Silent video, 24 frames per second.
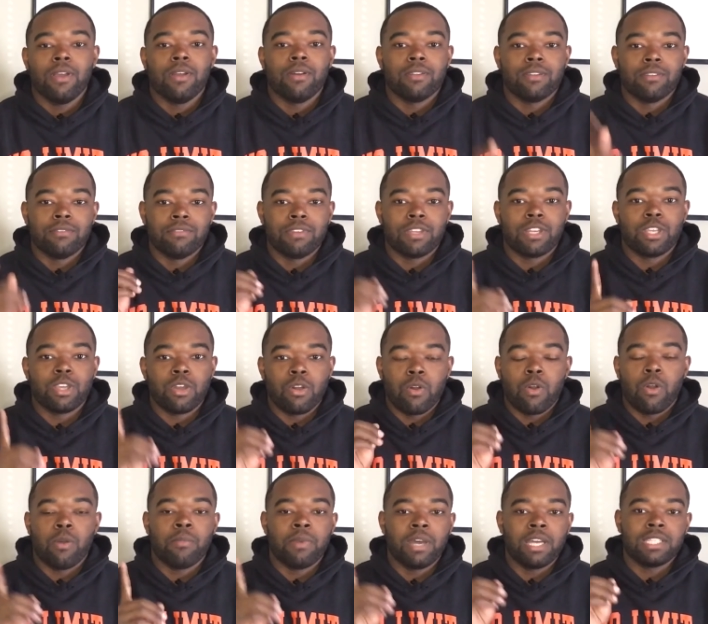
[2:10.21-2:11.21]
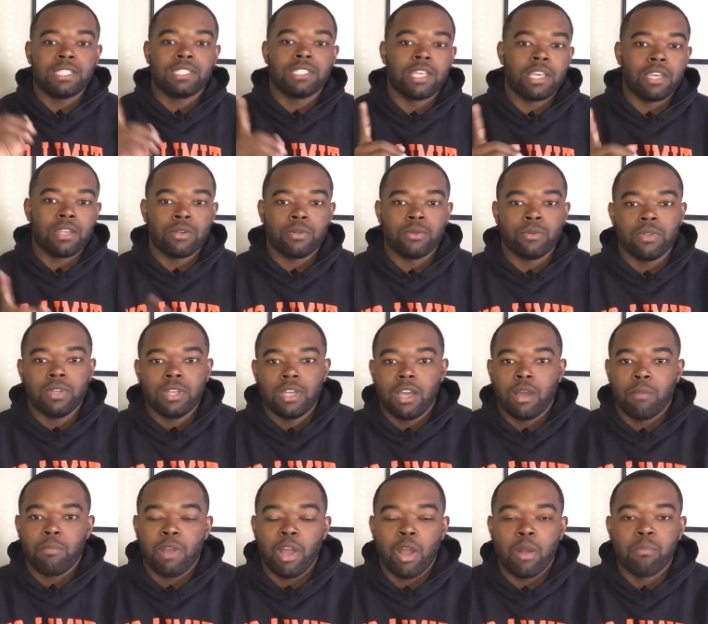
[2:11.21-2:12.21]
the video on my channel
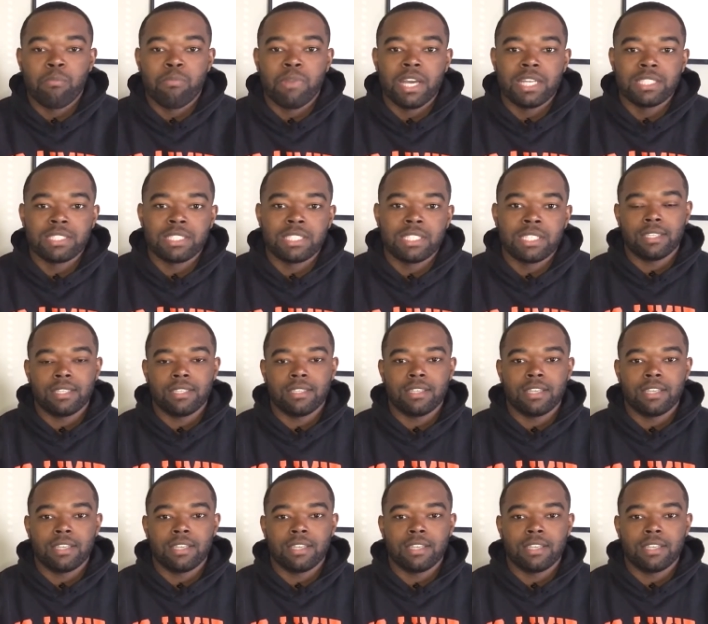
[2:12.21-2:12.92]
about budgeting.